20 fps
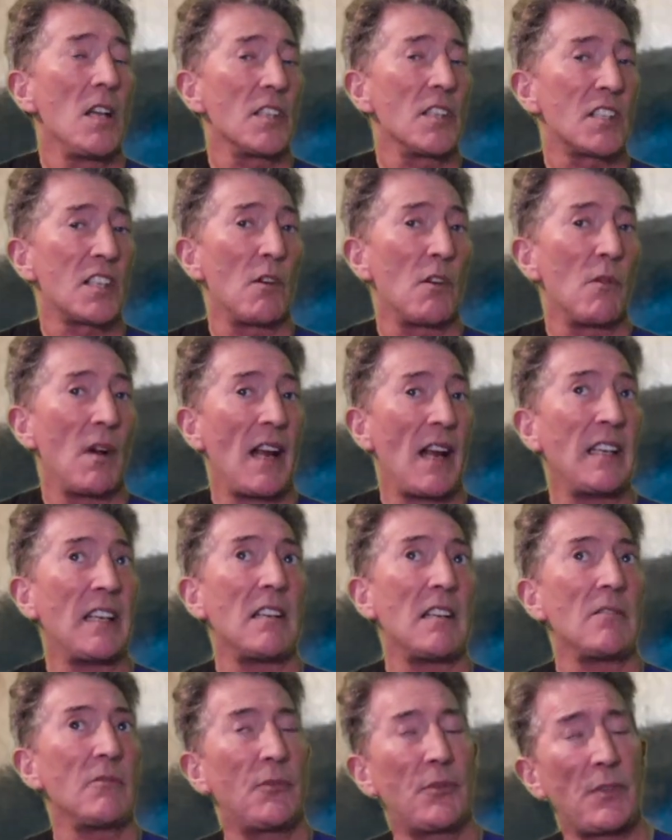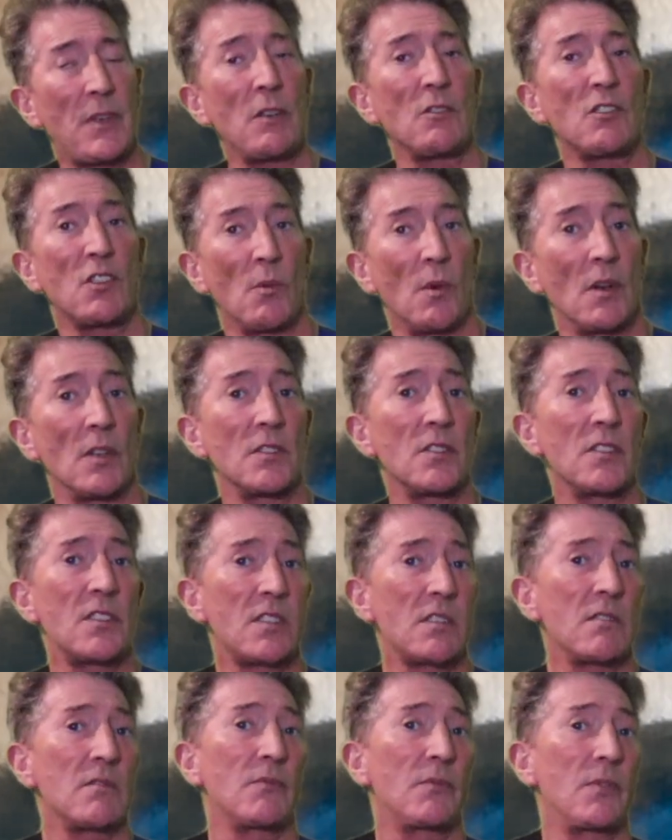So any future
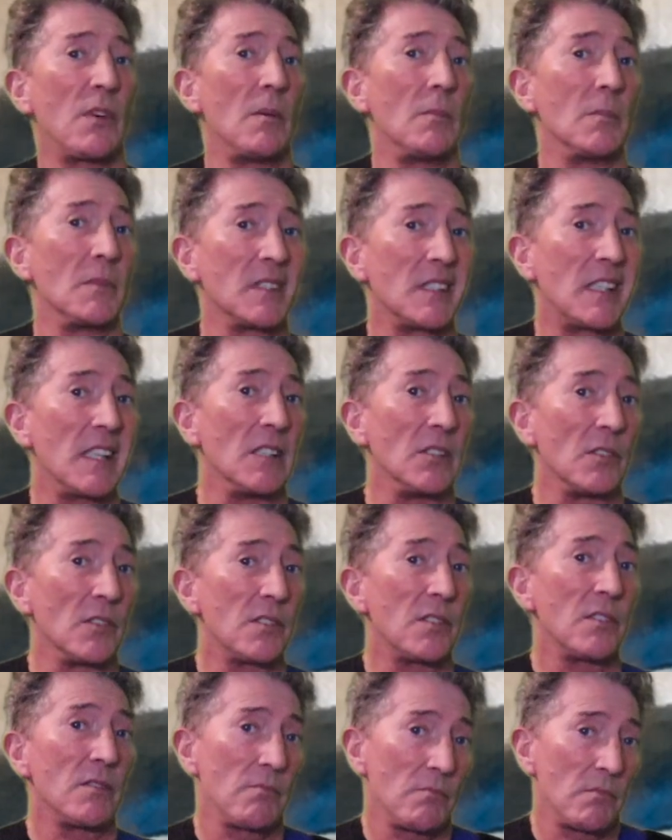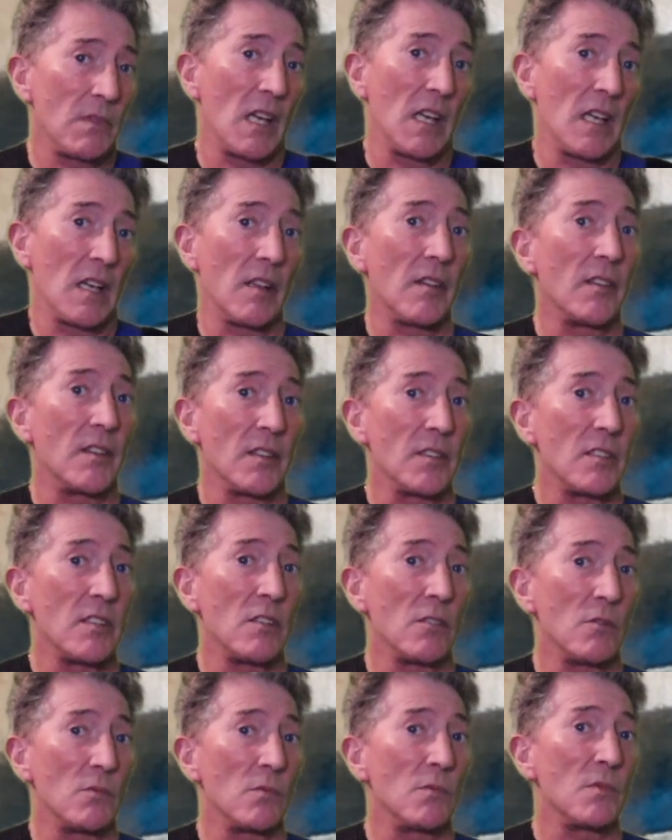ones from Guild that
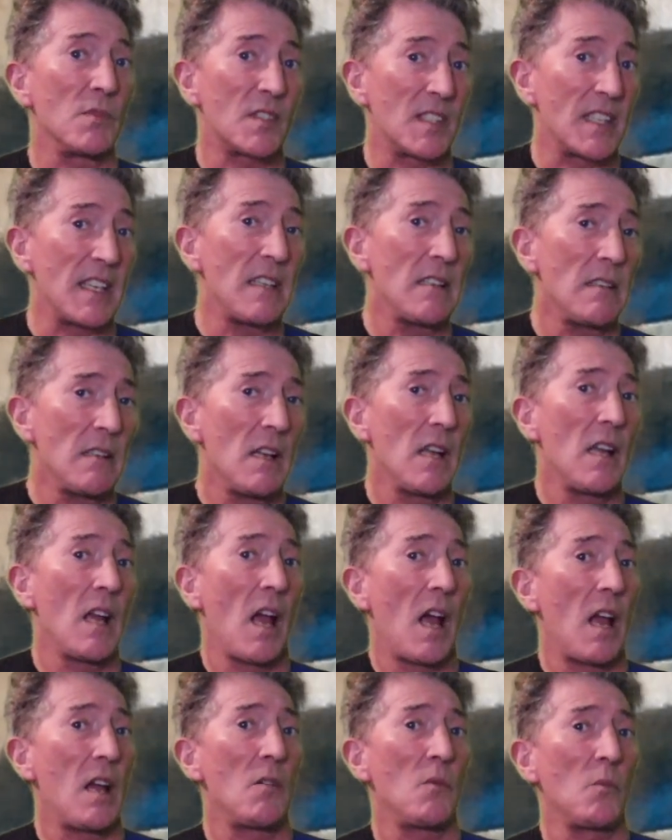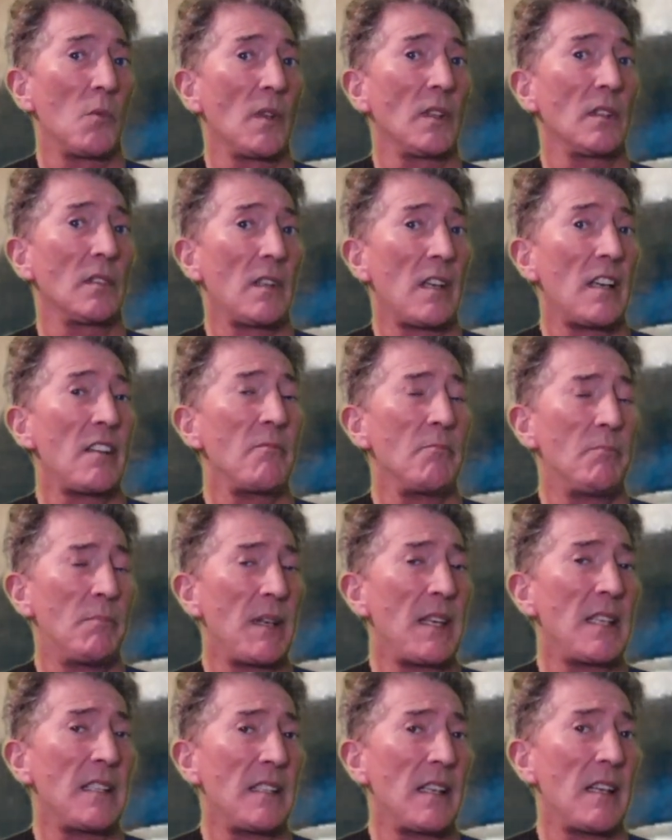you see will have
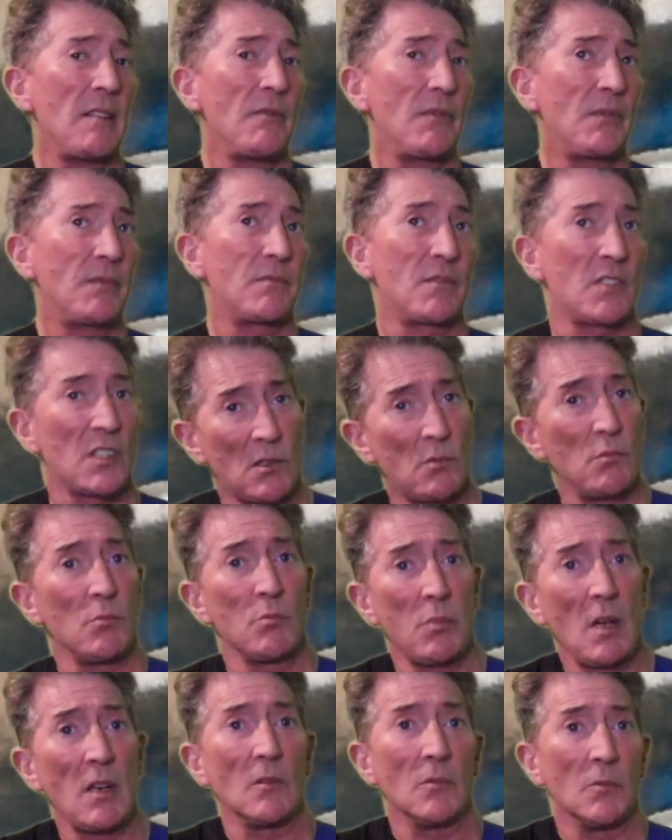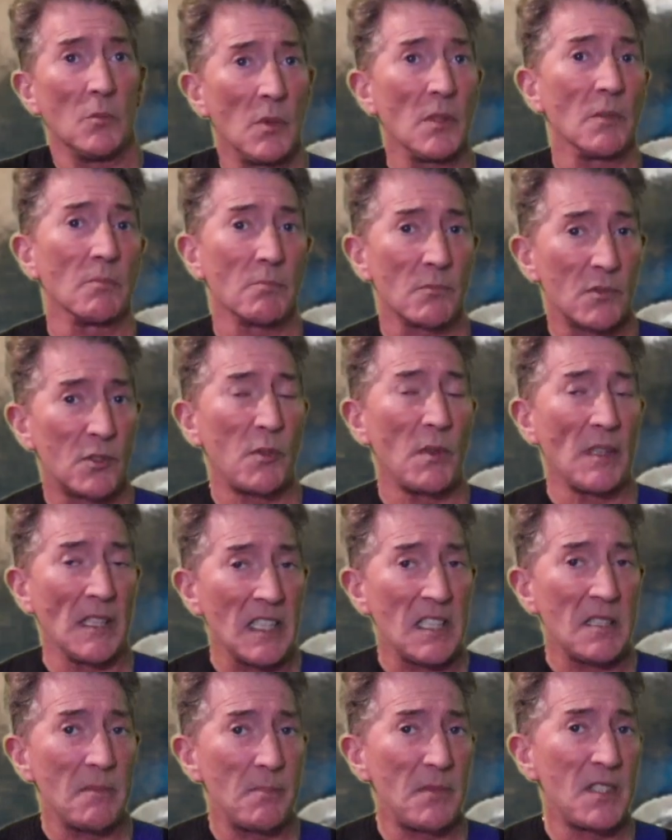been, well,
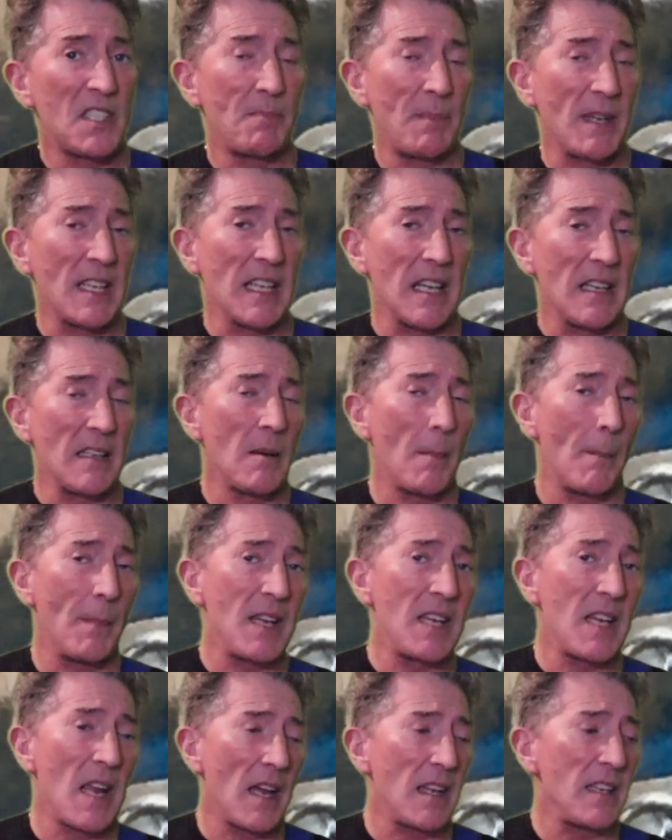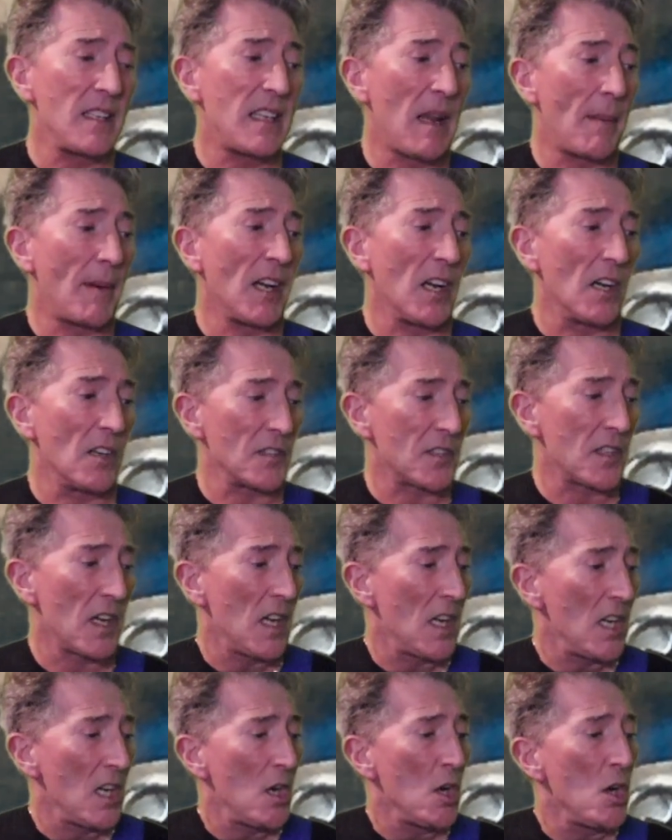strictly speaking, be Yamahas.
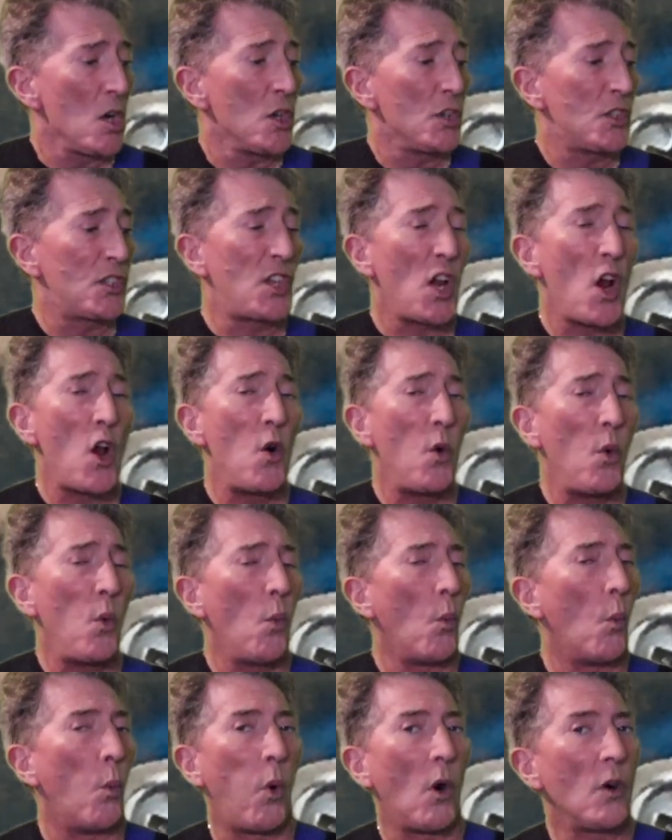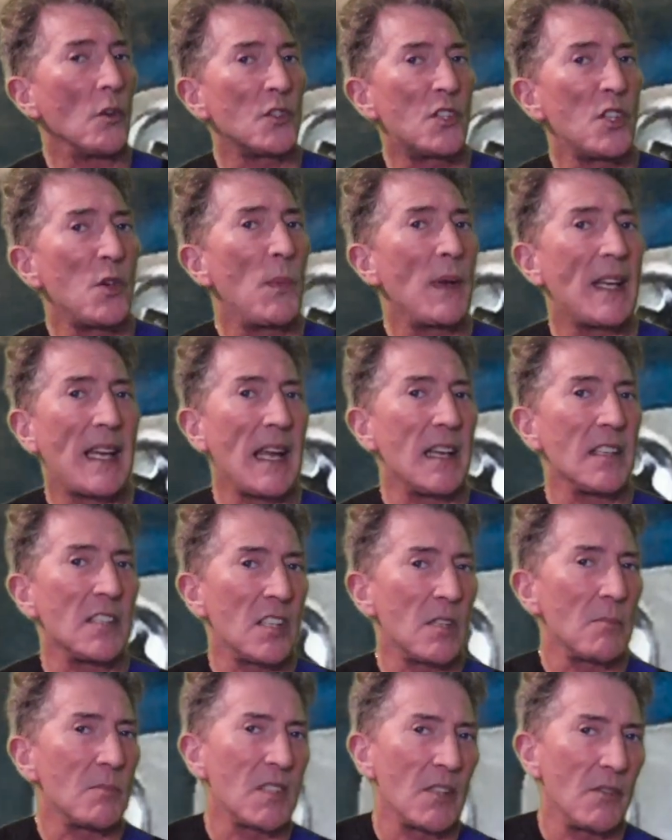So what do we get in
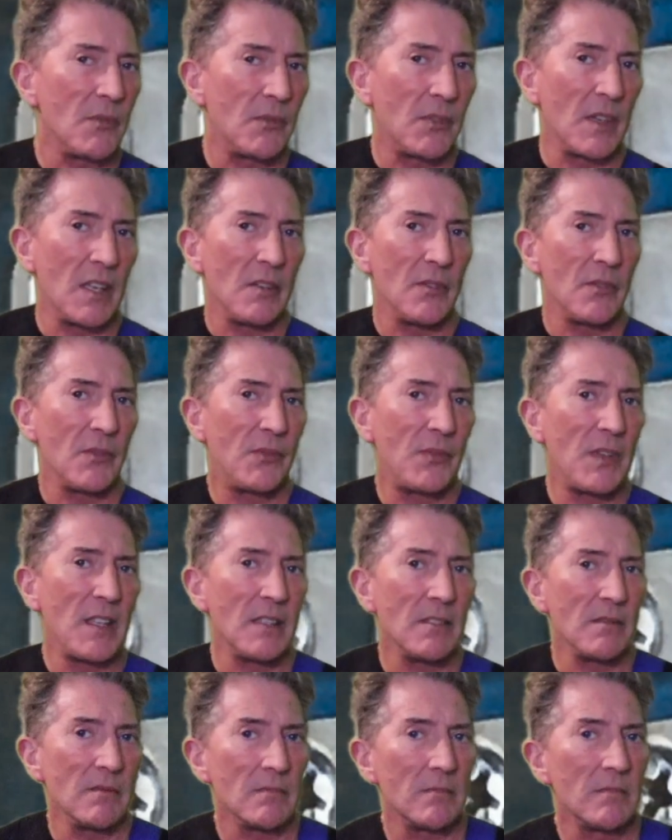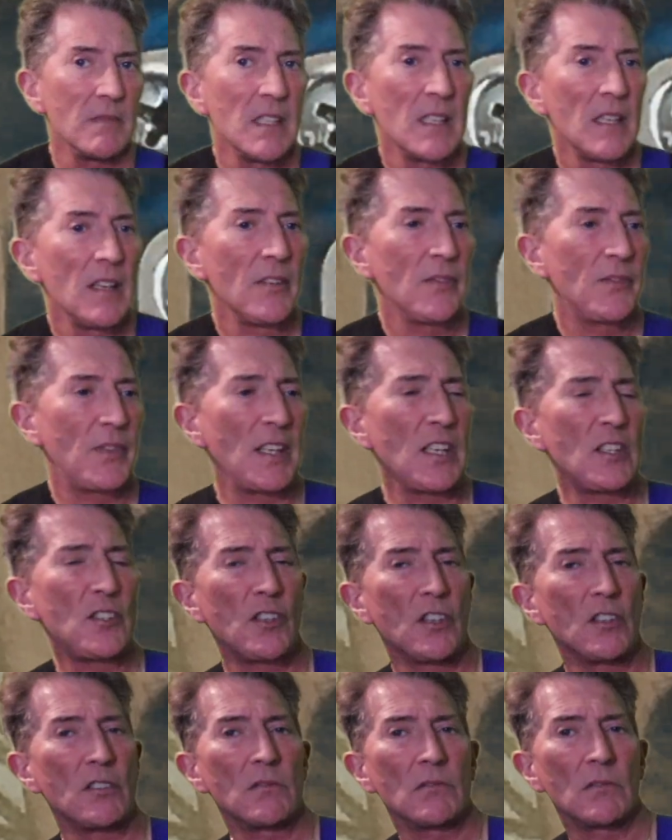terms of fit and finish
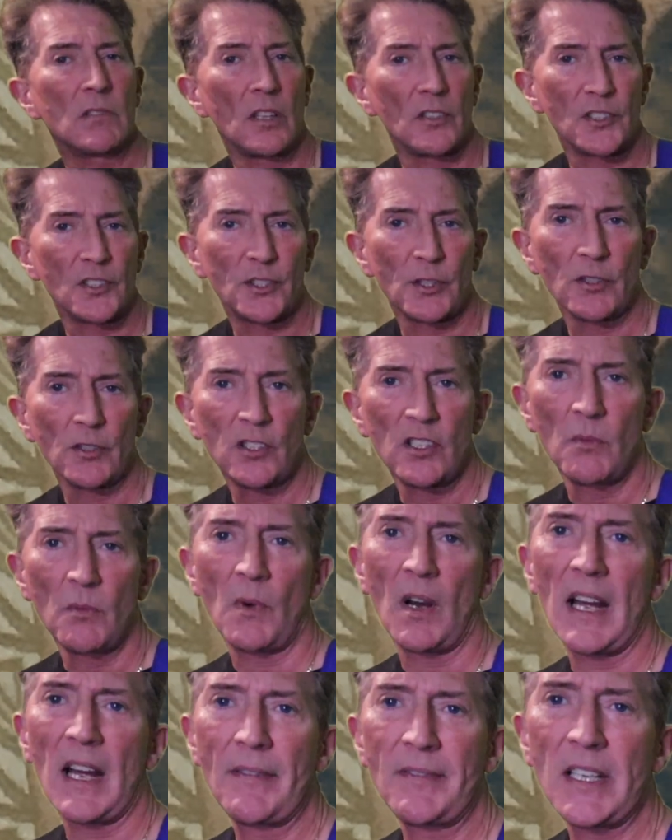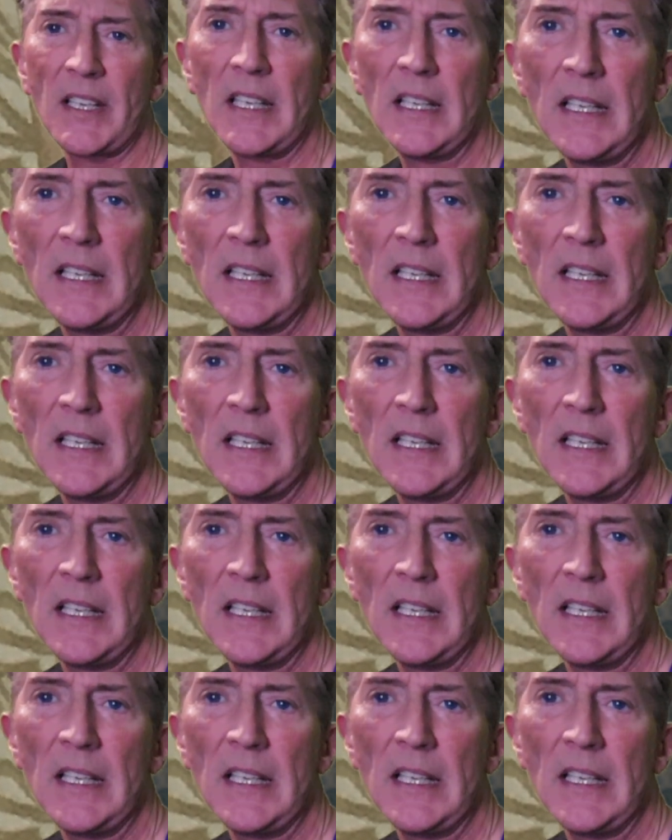and construction and what have you?